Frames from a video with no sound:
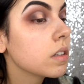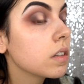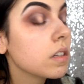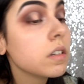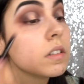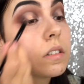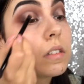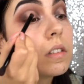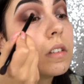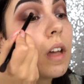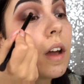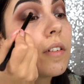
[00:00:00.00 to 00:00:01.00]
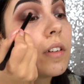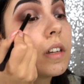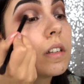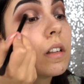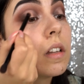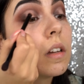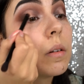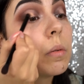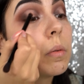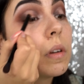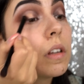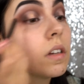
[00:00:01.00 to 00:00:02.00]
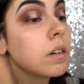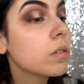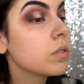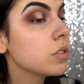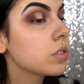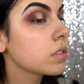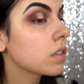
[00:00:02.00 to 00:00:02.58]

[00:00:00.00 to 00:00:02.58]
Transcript: This is definitely a really gorgeous